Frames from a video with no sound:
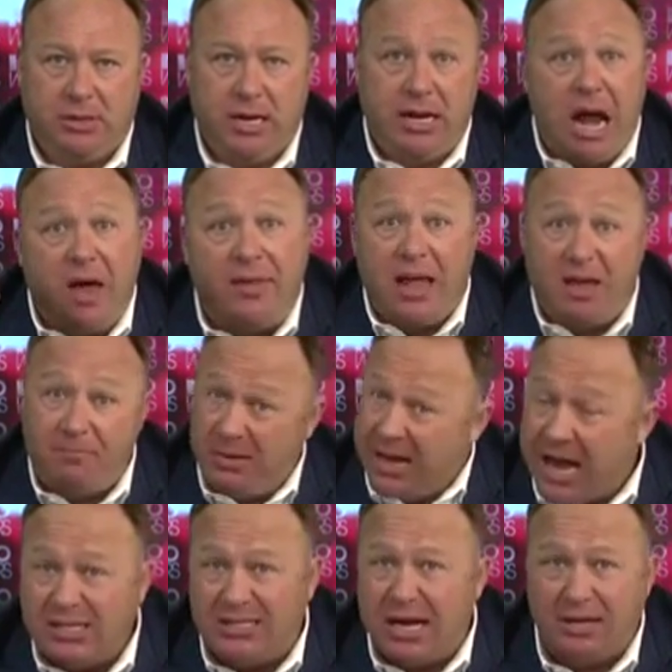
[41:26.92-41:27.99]
And now the
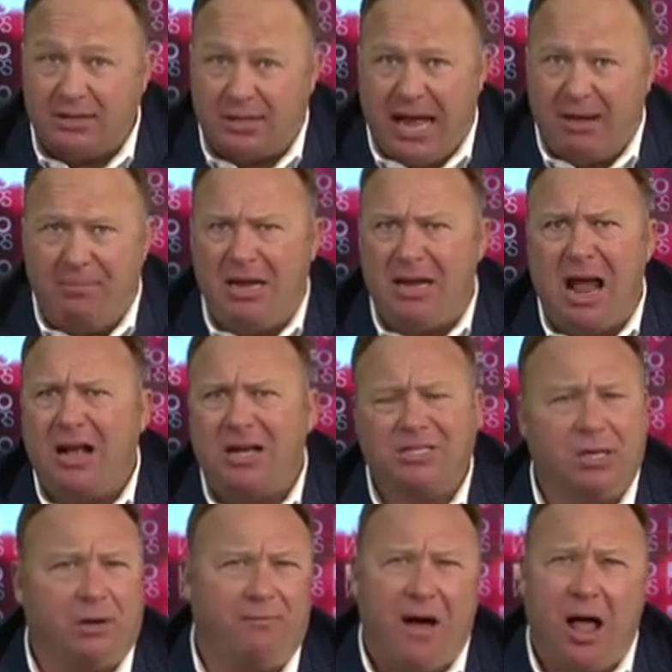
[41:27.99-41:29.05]
FBI sounds like me, not
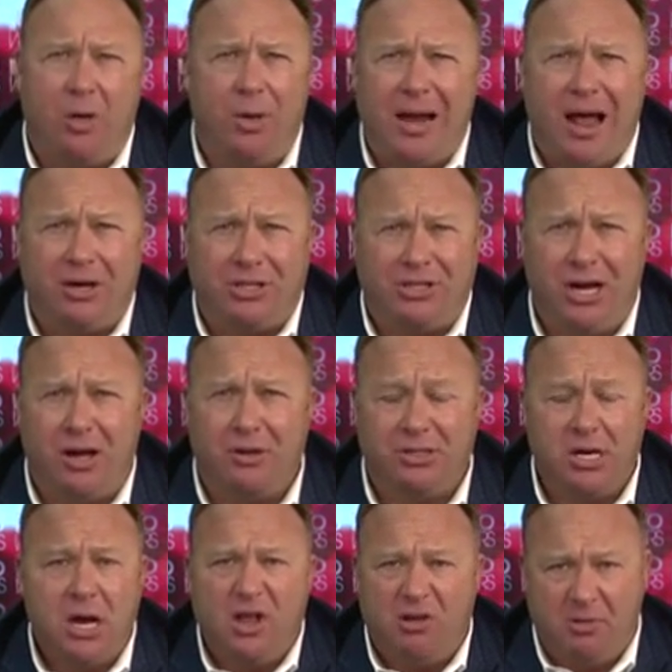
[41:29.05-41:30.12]
because they're following Alex
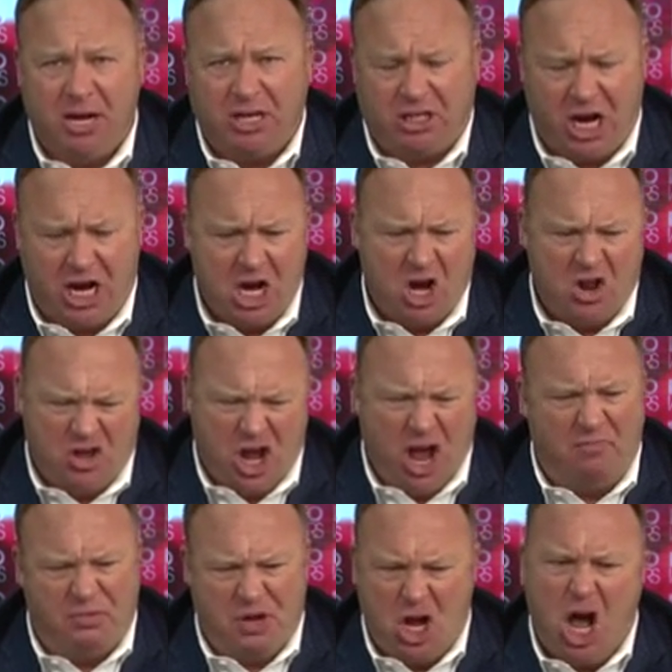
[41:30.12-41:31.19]
Jones. The media's like, the
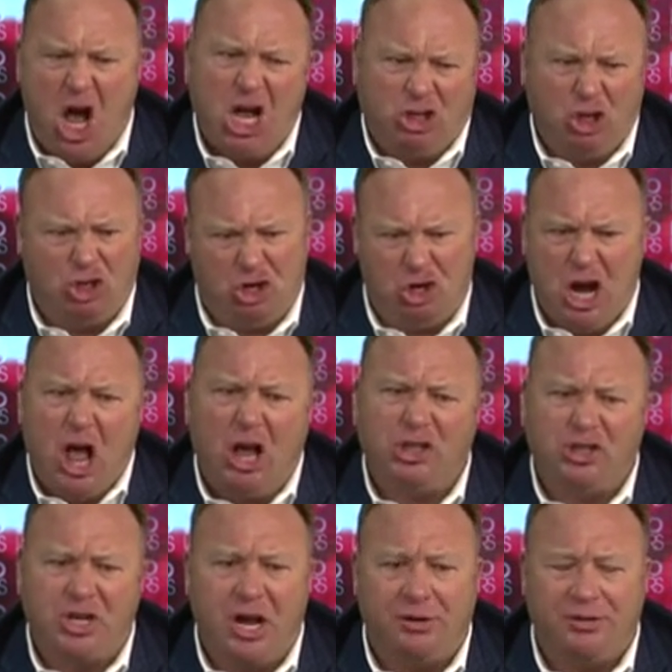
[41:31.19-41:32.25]
FBI is listening to Alex
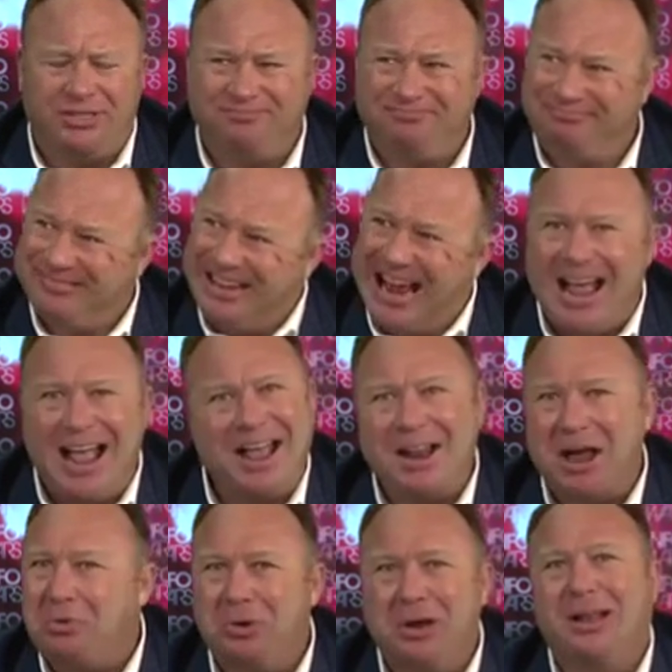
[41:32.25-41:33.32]
Jones.
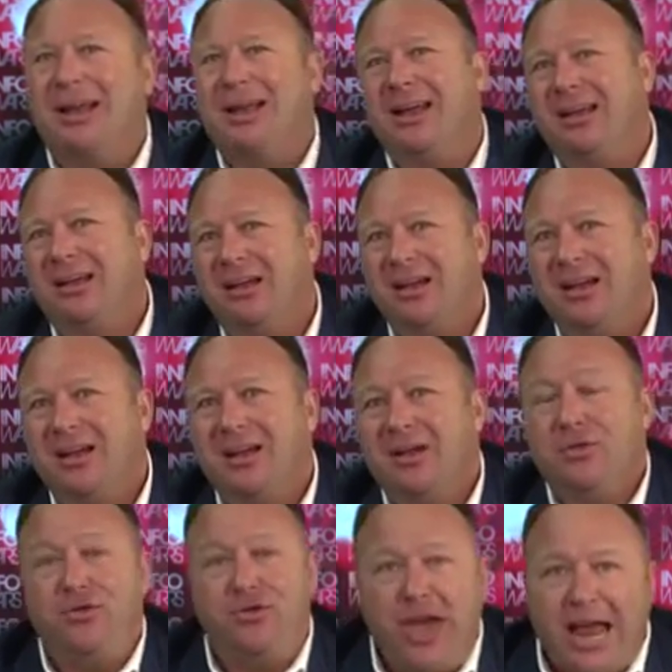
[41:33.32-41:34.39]
Not really.
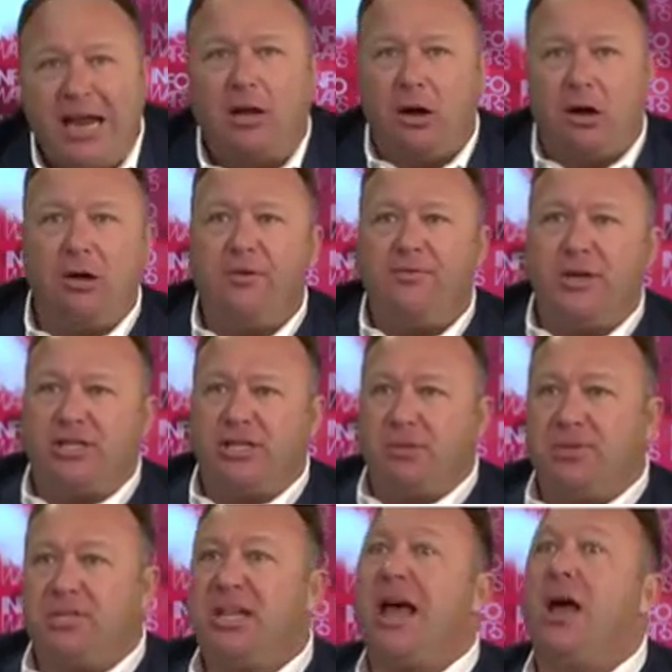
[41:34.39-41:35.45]
They learn of this
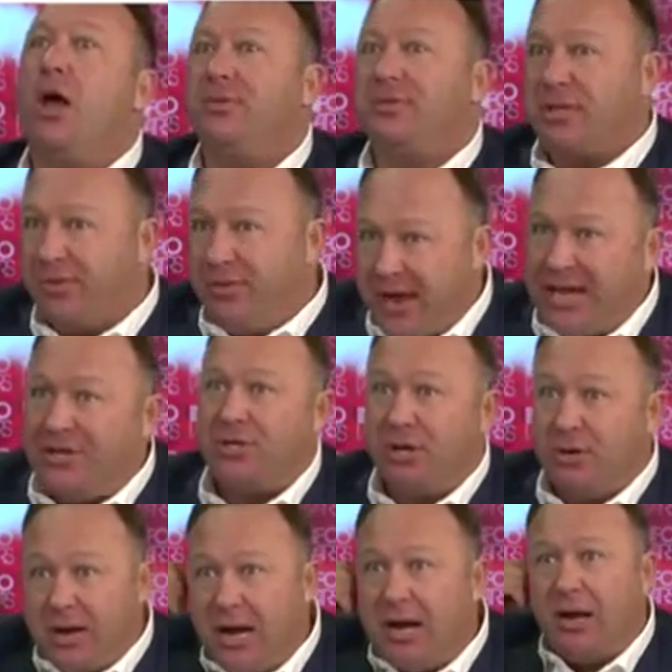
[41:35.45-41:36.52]
themselves. They
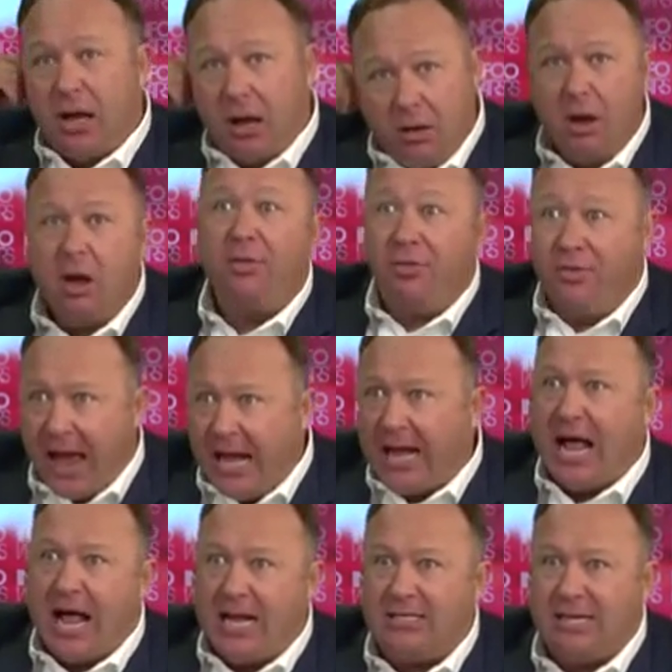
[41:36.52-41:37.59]
tune in and go, that
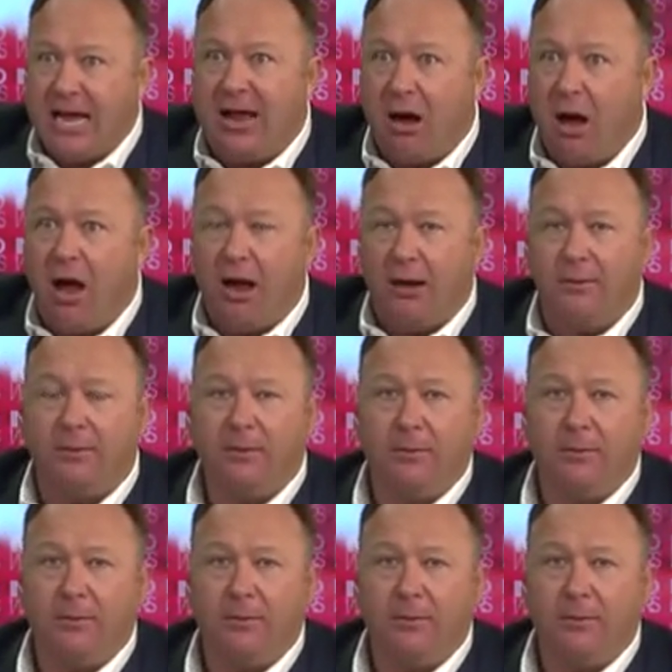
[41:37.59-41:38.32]
guy's dead on.